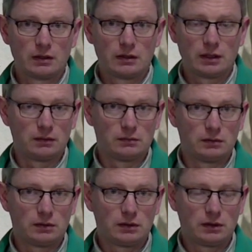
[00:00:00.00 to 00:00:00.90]
Now,
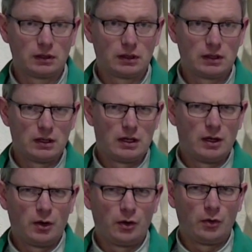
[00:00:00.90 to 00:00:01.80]

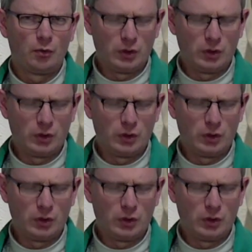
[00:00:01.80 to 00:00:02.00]
we